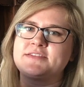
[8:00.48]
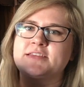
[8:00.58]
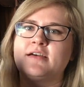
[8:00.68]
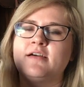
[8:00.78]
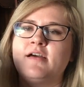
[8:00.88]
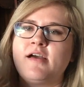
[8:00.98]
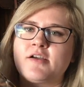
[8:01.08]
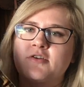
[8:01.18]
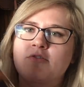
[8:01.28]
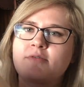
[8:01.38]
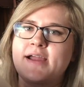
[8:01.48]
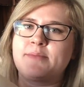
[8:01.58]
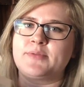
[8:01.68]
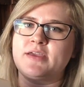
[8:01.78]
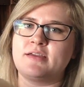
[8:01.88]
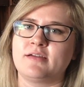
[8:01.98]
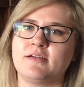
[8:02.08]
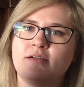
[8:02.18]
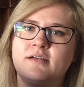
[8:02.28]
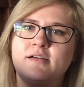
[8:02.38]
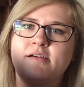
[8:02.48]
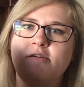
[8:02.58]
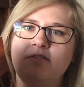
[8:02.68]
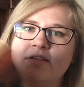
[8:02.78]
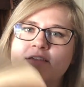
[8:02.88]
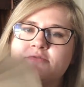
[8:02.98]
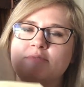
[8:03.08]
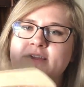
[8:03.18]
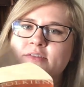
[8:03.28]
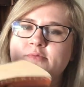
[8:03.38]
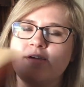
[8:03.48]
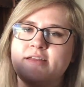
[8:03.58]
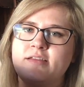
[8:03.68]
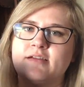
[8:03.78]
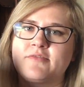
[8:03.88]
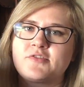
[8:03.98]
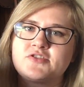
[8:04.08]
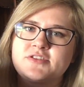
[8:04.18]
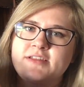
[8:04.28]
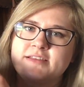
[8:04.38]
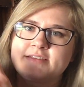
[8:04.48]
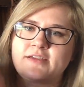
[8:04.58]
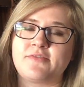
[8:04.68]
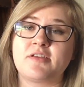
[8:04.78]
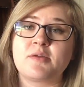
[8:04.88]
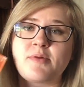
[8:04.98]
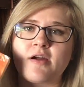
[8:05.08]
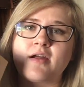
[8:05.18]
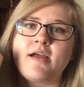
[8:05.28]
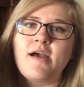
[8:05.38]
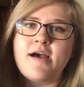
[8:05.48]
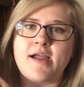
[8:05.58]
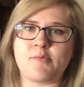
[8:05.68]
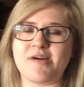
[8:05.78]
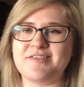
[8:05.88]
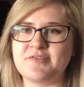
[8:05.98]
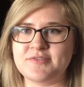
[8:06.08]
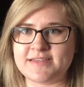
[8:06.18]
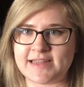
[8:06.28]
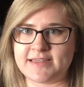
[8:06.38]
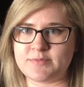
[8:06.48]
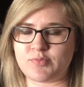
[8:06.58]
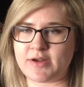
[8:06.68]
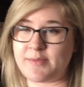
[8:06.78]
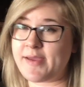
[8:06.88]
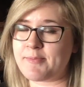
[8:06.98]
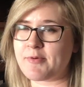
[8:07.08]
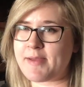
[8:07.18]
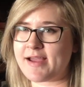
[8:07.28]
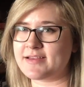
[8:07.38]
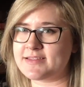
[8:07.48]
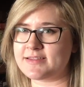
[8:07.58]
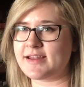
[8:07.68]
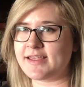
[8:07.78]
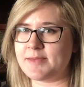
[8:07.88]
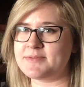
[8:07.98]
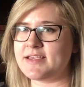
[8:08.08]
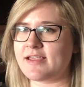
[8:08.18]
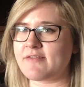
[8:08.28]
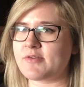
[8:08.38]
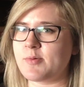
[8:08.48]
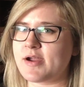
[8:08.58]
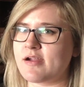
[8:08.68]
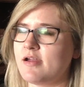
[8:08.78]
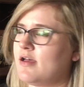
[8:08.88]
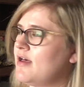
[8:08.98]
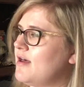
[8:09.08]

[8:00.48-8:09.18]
this crappy all 3-in-1 version that's like falling apart. I want those nice pretty paperbacks that I keep seeing everywhere.